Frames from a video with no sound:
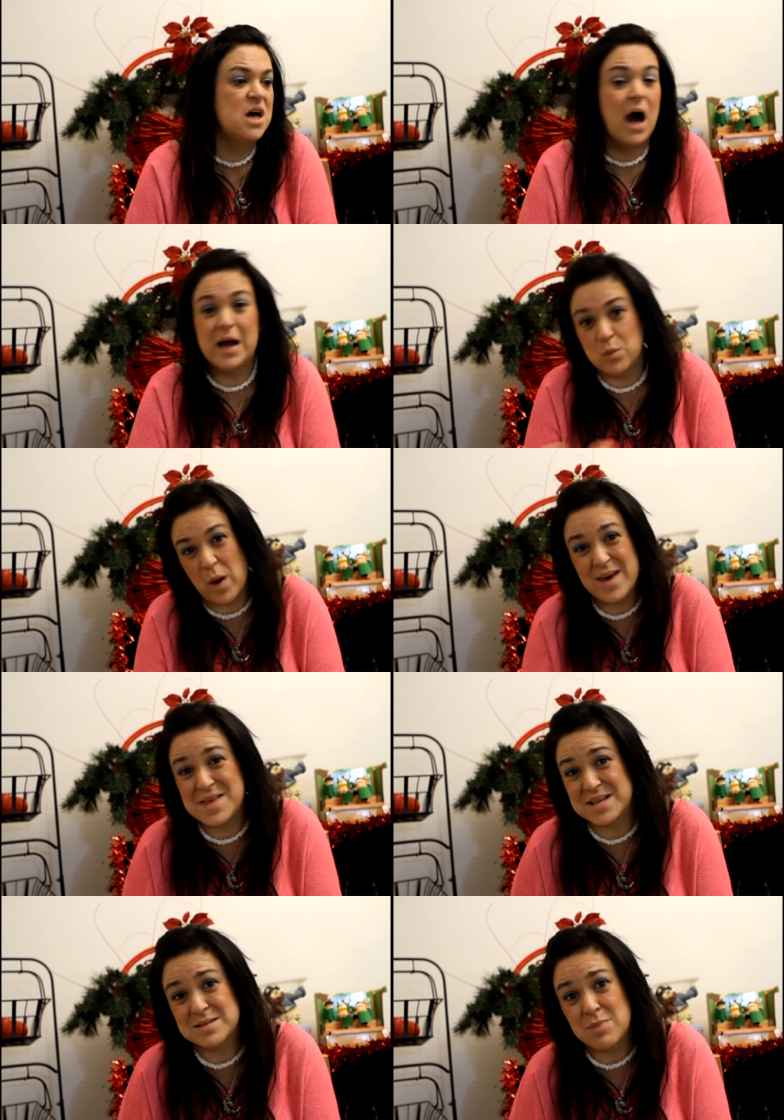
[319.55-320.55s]
I'd weigh
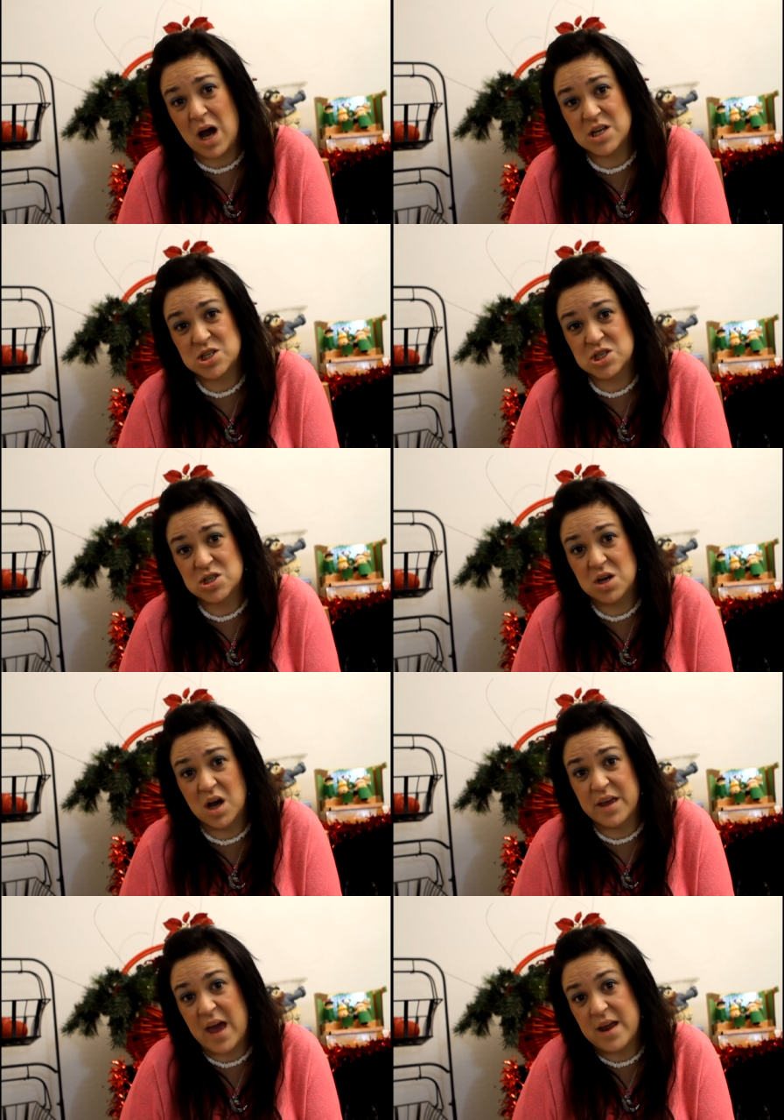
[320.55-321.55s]
this much
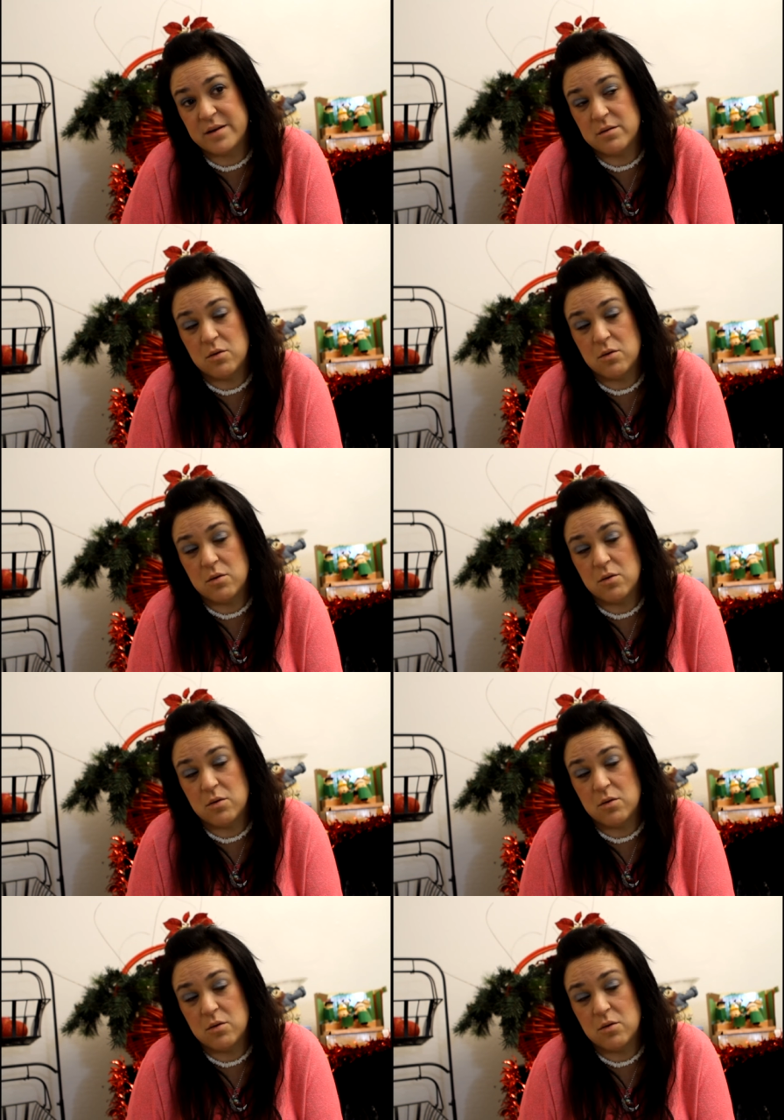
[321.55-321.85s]
again